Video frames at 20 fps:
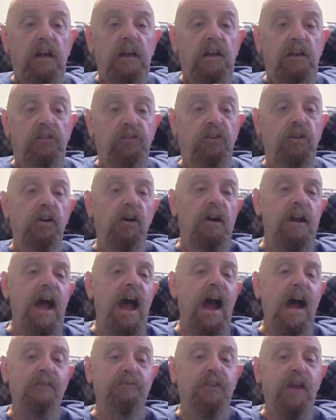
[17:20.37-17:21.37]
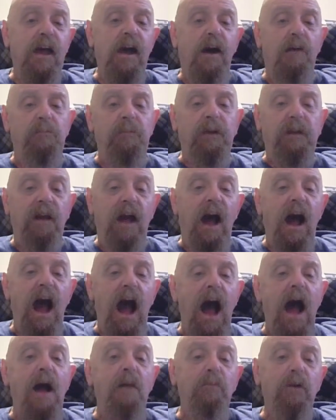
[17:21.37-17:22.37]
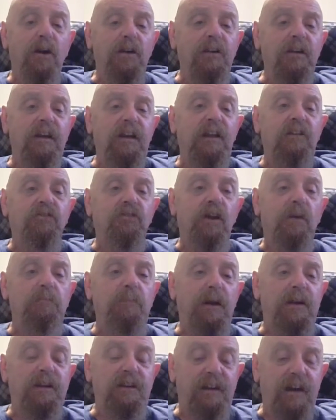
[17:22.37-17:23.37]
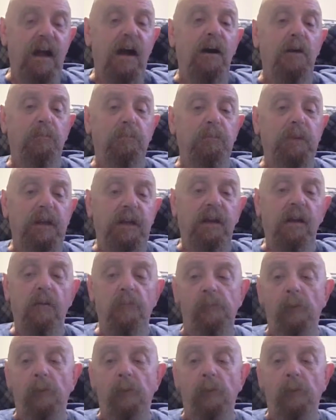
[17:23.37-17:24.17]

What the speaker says: she's going to have to help me. I'm going to need somebody to help me